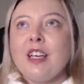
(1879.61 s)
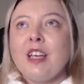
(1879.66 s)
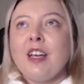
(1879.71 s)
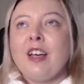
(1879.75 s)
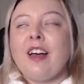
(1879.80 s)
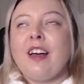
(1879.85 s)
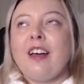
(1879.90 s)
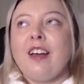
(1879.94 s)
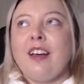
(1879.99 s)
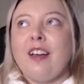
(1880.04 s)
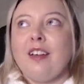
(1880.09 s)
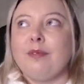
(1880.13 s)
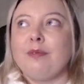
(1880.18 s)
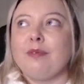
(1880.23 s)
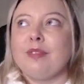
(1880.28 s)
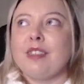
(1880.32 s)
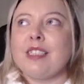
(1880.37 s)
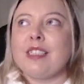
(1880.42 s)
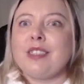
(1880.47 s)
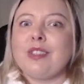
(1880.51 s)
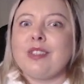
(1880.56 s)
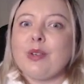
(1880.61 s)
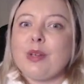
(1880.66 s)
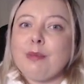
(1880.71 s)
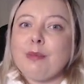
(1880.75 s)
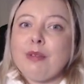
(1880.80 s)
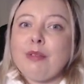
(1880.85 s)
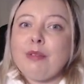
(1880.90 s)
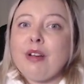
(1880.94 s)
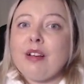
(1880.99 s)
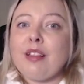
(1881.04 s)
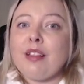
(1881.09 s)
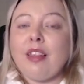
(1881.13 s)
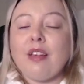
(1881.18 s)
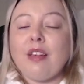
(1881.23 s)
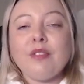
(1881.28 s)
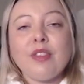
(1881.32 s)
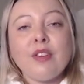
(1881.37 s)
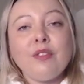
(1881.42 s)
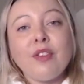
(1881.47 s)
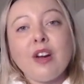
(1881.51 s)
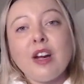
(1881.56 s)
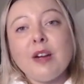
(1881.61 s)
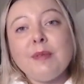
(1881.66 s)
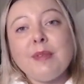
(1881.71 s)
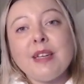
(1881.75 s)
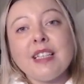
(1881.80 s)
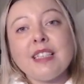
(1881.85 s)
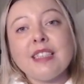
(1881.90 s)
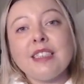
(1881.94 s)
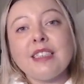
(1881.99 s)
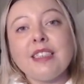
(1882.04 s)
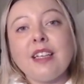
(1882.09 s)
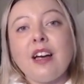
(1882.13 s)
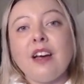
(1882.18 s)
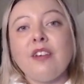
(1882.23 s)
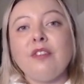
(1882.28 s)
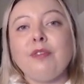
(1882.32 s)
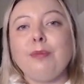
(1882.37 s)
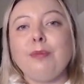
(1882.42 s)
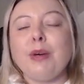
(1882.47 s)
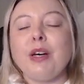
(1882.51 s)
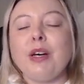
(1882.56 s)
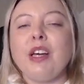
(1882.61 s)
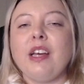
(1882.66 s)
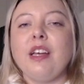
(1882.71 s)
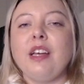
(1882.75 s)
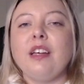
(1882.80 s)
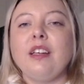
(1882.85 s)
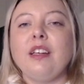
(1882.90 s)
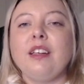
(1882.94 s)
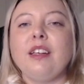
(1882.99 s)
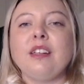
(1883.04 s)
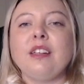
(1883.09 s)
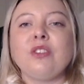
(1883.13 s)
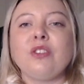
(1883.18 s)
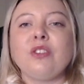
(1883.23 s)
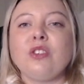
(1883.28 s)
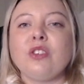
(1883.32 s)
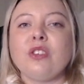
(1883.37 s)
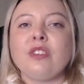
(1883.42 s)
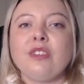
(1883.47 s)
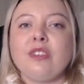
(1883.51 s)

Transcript: Because don't get me wrong, I love the farming stuff, but it's just